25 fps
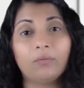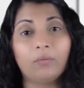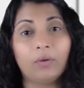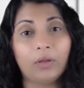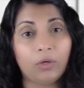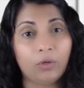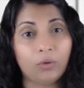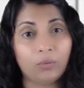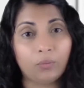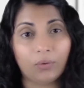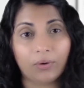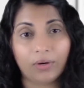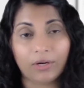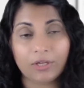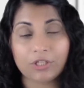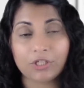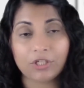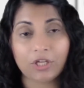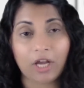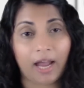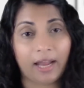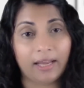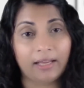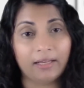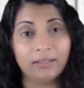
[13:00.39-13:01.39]
when you were a
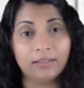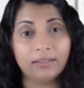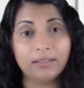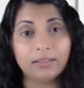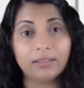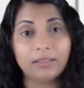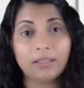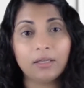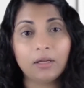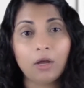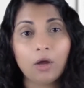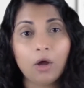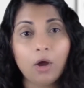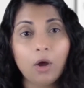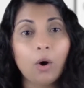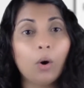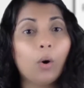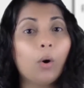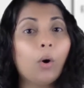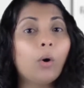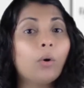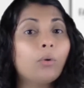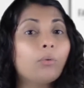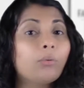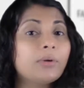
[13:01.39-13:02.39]
child,
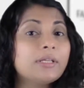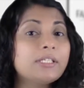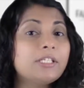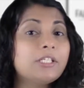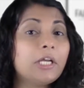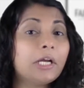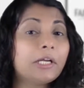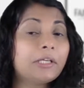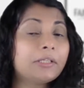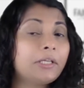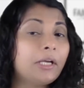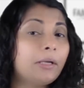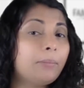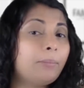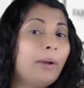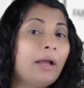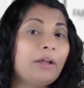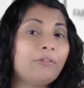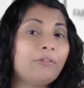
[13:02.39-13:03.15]
or rejected by